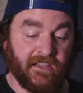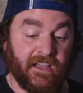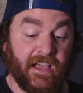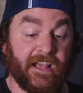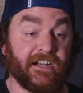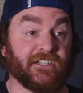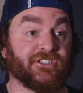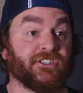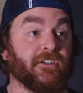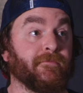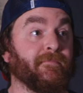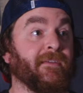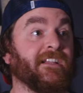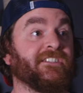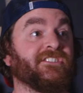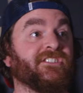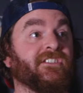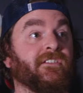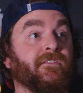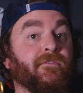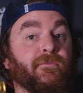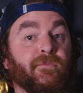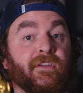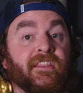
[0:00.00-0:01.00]
And I should
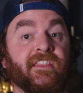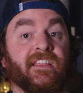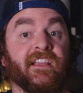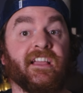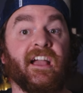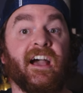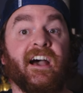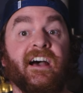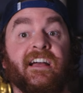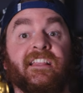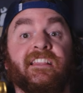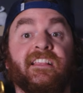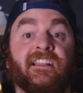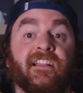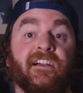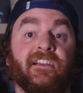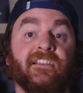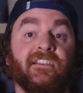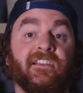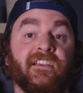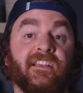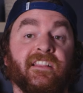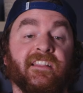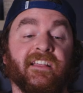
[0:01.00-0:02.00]
mention with the cards that I
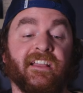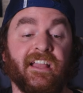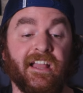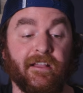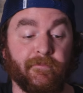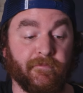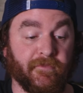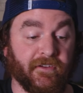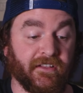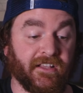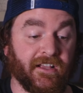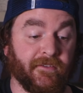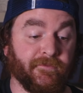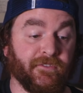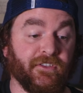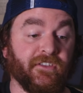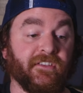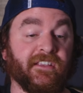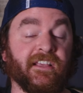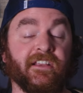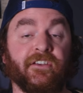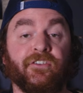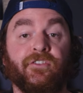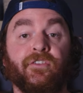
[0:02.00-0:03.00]
use in the cameras, I'm
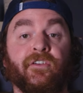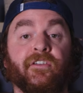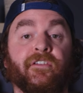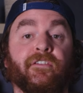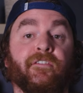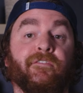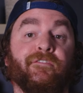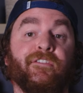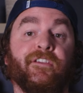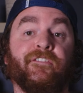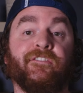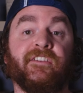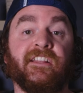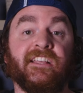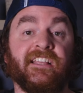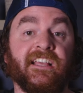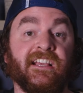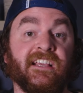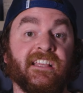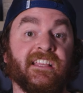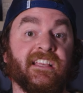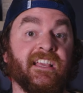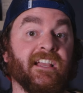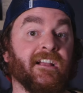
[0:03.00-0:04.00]
using
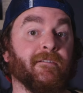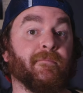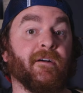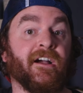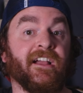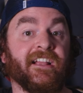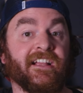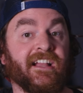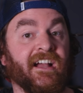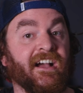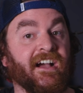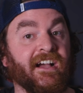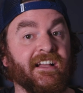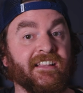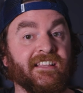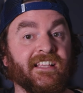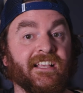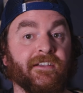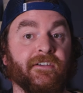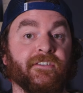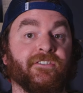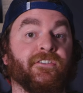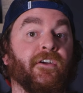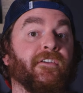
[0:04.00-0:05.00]
256GB cards,
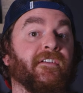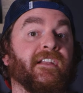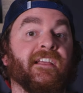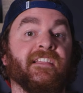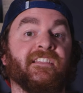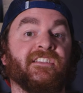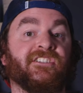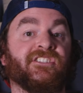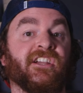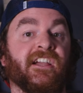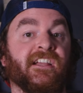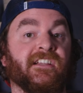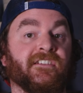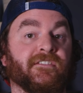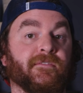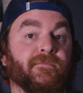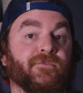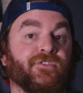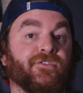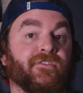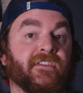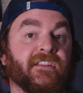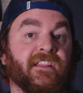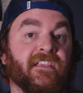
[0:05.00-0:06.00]
so I don't need to change them
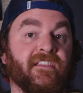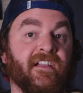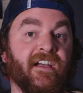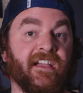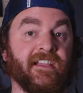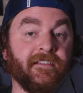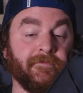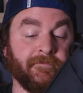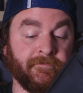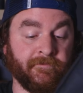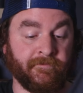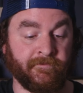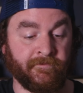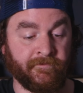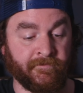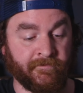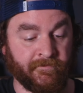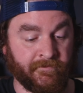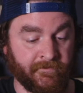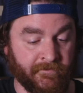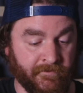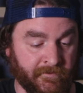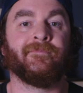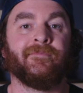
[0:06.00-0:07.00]
during the day.
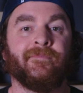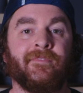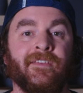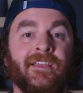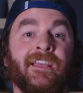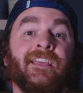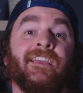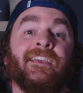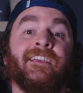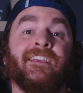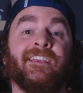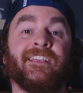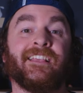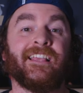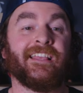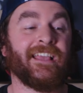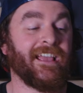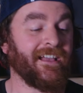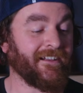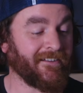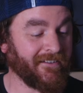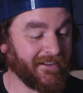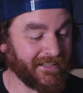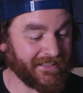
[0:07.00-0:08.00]
So
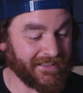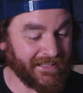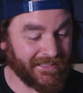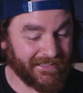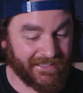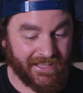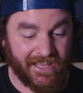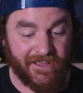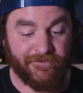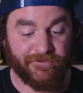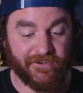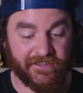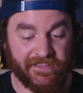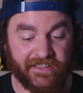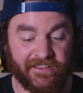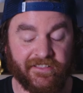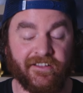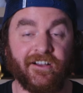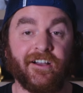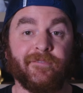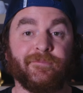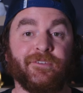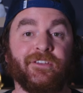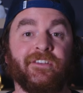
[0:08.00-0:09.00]
yeah, guys, that's everything
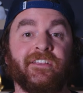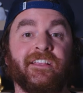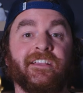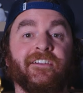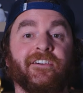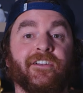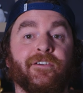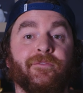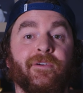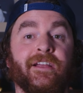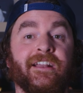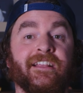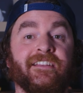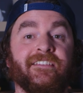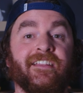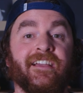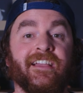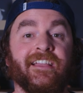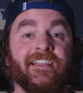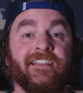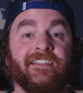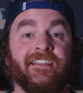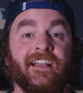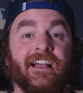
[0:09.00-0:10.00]
that I'm using on a wedding
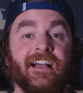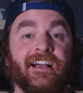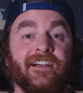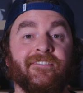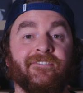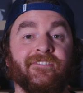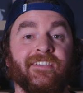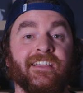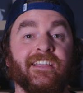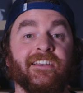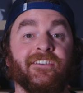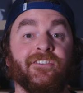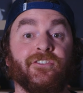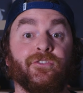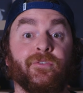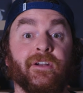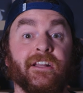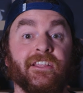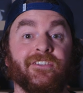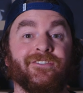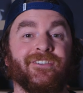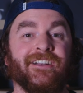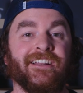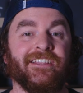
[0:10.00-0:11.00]
day in
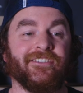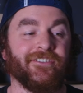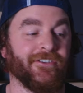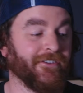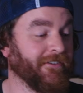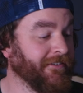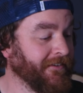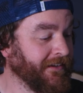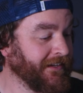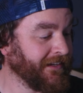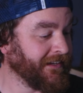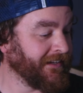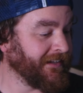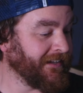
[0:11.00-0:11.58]
2022.